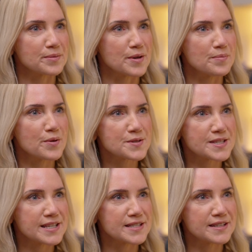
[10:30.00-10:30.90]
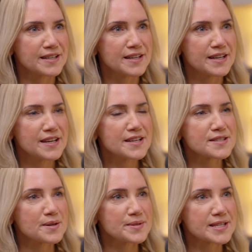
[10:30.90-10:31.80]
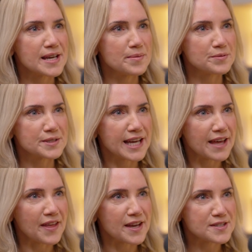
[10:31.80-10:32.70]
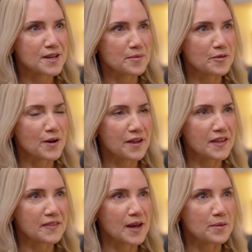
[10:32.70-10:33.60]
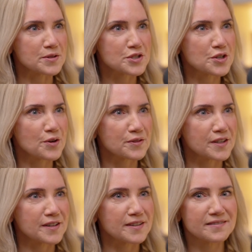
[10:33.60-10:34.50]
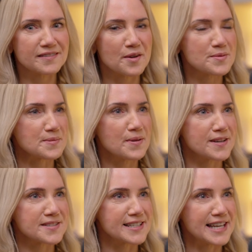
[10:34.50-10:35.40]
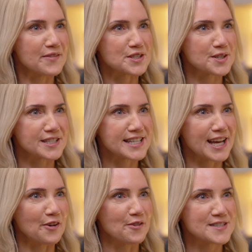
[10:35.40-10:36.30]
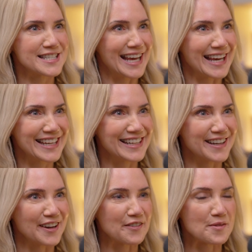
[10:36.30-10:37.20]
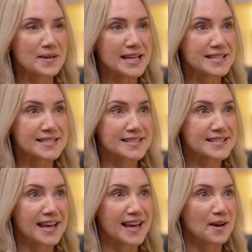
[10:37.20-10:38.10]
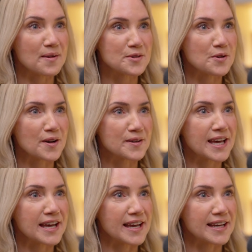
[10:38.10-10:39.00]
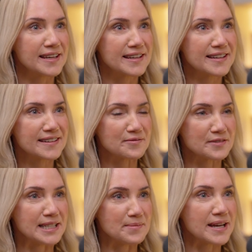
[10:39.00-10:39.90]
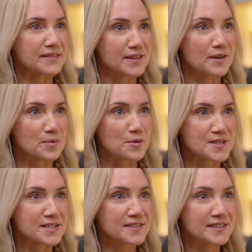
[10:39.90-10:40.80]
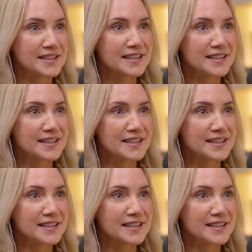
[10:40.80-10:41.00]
my bosses. So I was able to get that time off work. I think they were shocked that I was a person that never took a day off sick. You know, for me to say I'm not okay really meant that I wasn't.